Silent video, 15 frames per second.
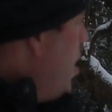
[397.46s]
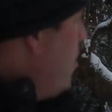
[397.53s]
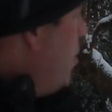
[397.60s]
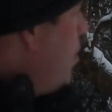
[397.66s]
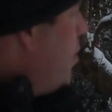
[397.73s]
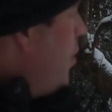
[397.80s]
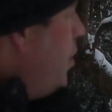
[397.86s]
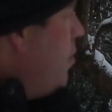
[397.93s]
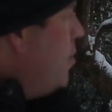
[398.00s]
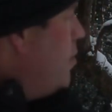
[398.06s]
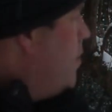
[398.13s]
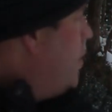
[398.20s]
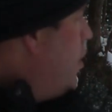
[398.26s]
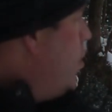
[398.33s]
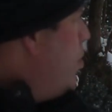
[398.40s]
I'm also
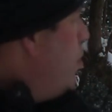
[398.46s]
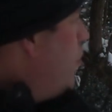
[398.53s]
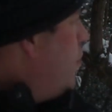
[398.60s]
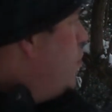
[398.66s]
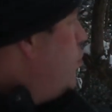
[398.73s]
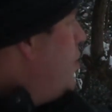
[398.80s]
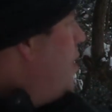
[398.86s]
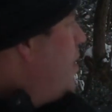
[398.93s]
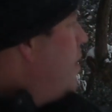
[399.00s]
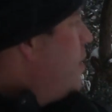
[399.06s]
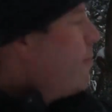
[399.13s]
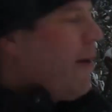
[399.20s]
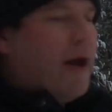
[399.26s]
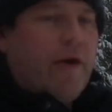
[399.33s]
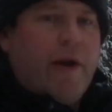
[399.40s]
using two other trees in
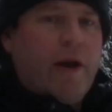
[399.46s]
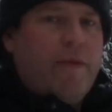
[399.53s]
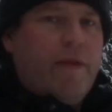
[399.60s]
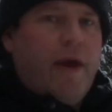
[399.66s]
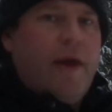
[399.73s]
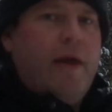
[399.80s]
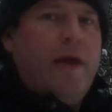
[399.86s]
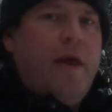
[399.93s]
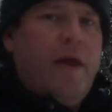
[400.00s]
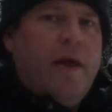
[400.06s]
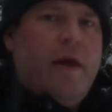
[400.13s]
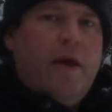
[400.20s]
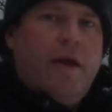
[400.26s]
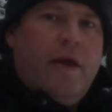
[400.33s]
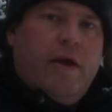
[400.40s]
the background there,
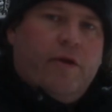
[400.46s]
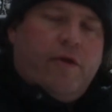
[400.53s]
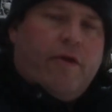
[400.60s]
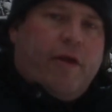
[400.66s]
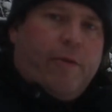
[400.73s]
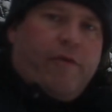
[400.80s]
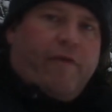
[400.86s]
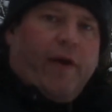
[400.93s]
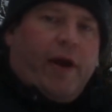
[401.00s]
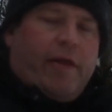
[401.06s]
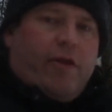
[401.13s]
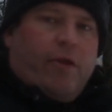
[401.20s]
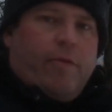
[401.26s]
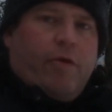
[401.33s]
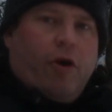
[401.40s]
just to
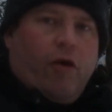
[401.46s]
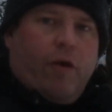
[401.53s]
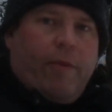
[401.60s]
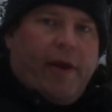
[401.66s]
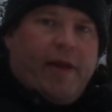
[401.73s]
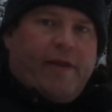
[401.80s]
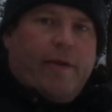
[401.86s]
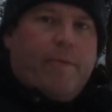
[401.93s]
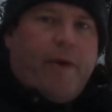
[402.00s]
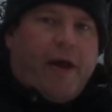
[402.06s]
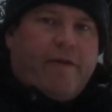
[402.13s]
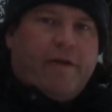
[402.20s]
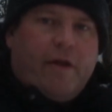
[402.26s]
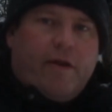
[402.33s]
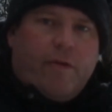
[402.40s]
provide some sort of repeating
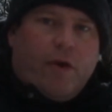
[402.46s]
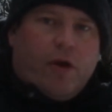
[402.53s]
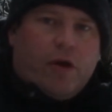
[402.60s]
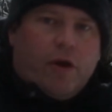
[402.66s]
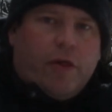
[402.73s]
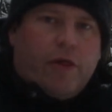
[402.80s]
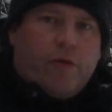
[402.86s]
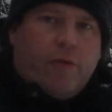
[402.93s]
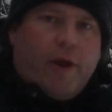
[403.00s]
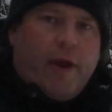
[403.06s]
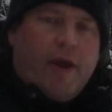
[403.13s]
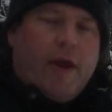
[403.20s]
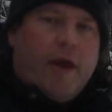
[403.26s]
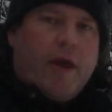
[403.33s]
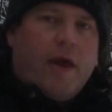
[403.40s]
pattern. As we all know,
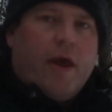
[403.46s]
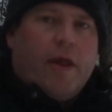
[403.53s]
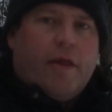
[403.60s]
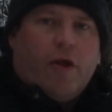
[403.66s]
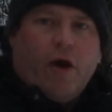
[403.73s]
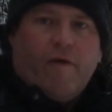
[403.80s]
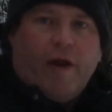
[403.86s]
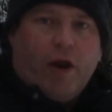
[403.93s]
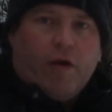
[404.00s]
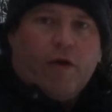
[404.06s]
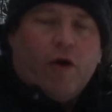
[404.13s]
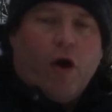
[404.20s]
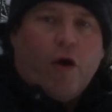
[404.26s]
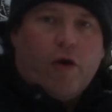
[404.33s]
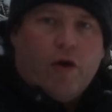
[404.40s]
3 and sort of any
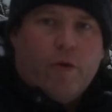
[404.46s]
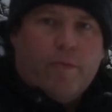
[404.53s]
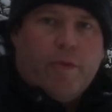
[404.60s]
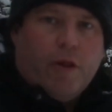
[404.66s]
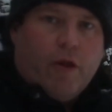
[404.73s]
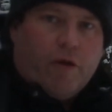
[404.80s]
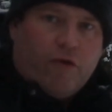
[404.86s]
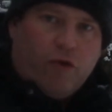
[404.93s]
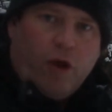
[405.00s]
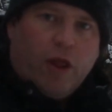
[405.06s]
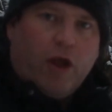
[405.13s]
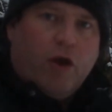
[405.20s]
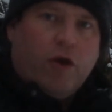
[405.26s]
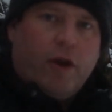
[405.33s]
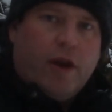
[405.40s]
other odd number looks
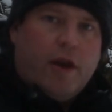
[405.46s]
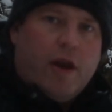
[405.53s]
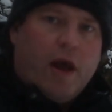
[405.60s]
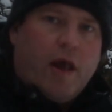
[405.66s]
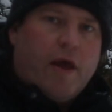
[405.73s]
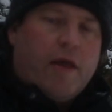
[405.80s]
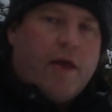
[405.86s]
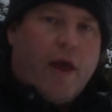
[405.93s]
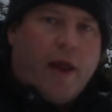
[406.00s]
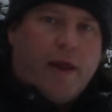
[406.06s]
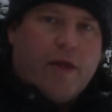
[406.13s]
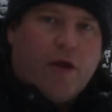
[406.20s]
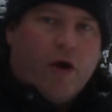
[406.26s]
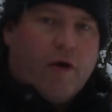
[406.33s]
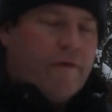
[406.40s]
really good in
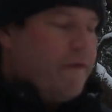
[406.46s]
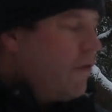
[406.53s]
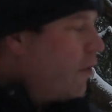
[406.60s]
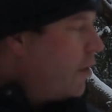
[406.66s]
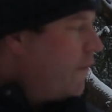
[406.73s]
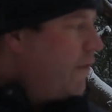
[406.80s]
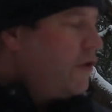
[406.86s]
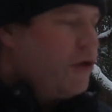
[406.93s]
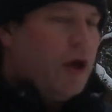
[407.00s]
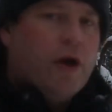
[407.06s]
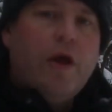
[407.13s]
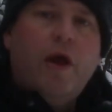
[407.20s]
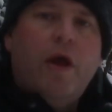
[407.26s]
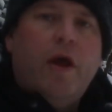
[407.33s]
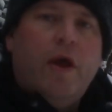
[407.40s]
any sort of photography
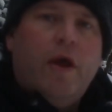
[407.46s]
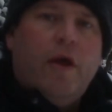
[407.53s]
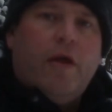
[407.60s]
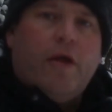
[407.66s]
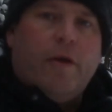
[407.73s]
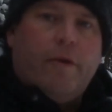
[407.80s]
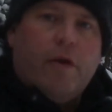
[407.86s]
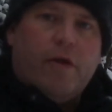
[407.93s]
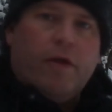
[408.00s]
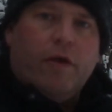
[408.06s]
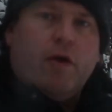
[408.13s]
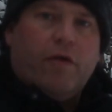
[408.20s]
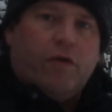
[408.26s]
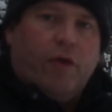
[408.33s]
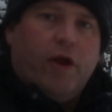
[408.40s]
shot. So I'm using
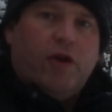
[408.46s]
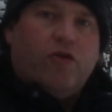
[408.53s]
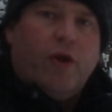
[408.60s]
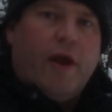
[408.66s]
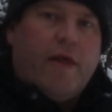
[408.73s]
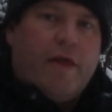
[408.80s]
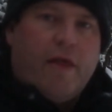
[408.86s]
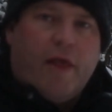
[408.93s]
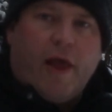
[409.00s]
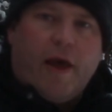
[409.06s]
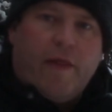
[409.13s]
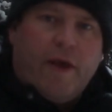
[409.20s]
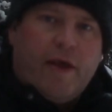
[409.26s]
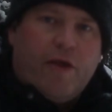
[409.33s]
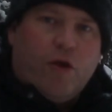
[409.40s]
those 3 trees as
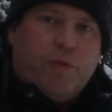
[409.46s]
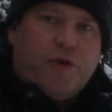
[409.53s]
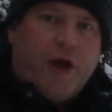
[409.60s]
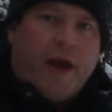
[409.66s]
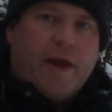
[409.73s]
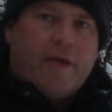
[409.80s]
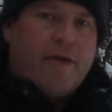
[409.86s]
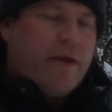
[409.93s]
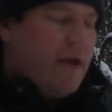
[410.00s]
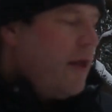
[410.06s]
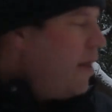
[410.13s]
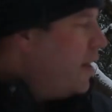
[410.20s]
like the subjects.